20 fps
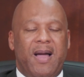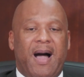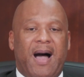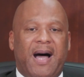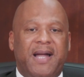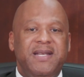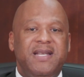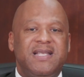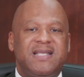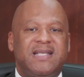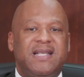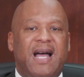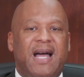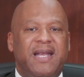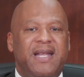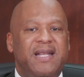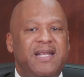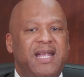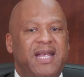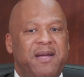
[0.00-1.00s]

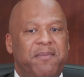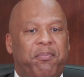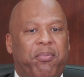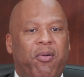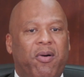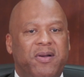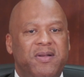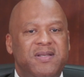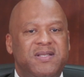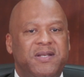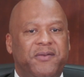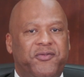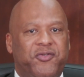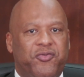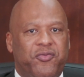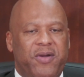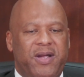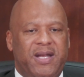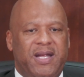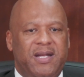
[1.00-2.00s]
Understanding the importance of
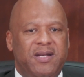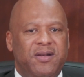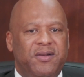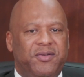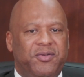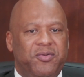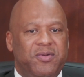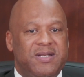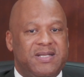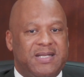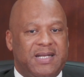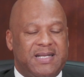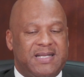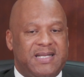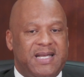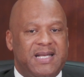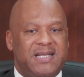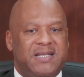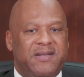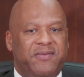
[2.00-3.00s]
training to the
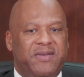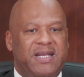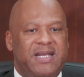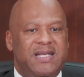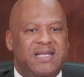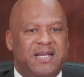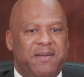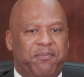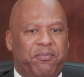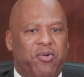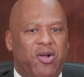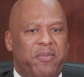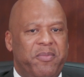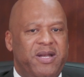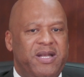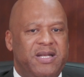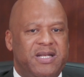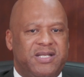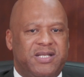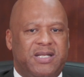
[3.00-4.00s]
success of these
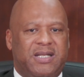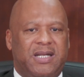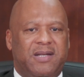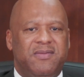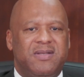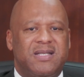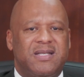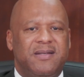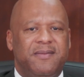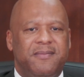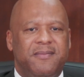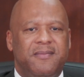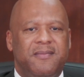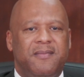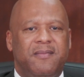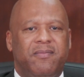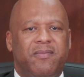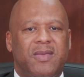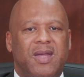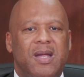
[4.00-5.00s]
employment initiatives,
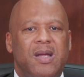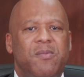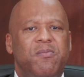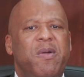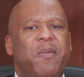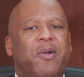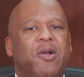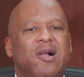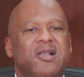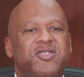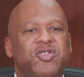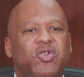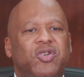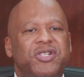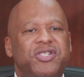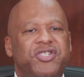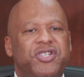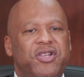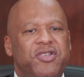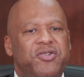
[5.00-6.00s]
we will also
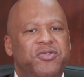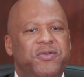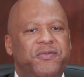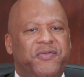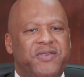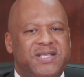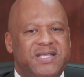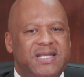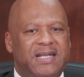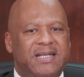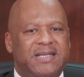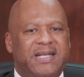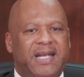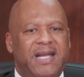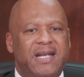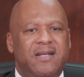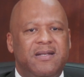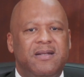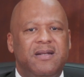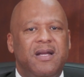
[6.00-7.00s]
continue to
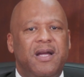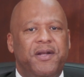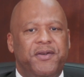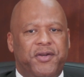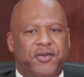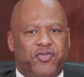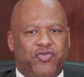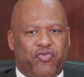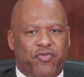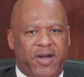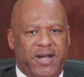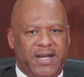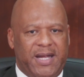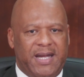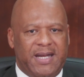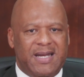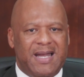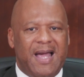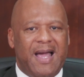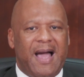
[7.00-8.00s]
facilitate the
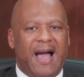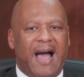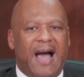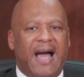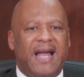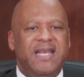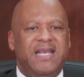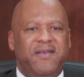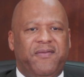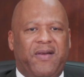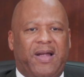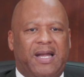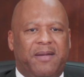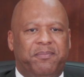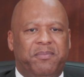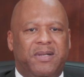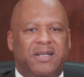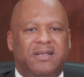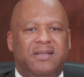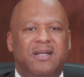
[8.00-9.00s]
training and
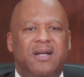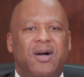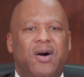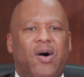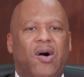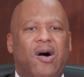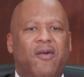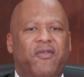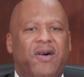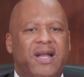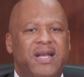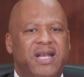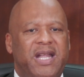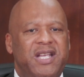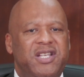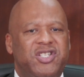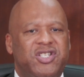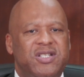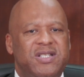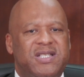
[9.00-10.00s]
development of our
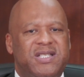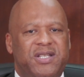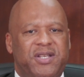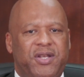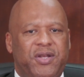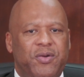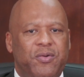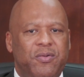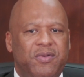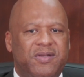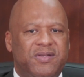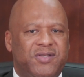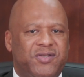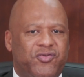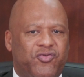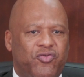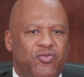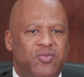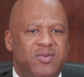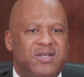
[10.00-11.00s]
nation's youth
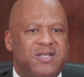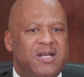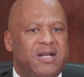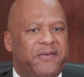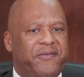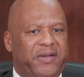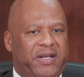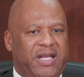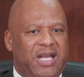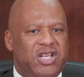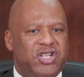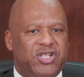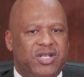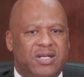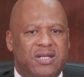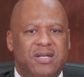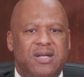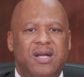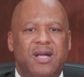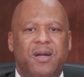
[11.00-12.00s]
through
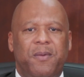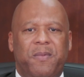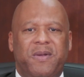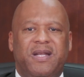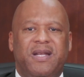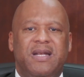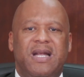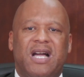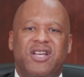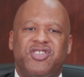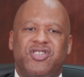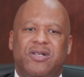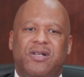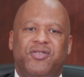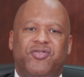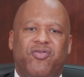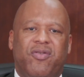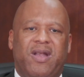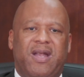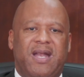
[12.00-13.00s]
certification with the National
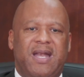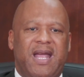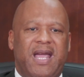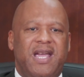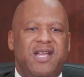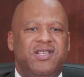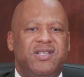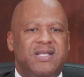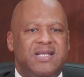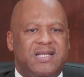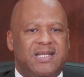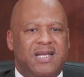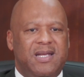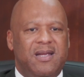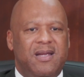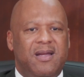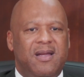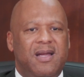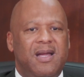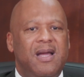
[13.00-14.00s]
Training
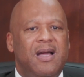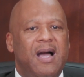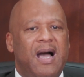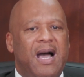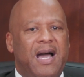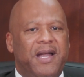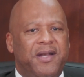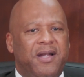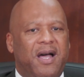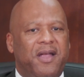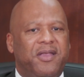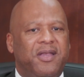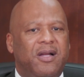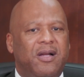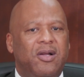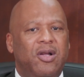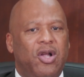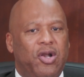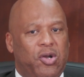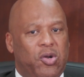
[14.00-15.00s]
Agency and
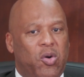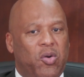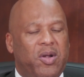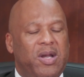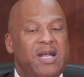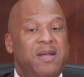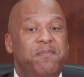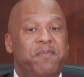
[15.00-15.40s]
other locally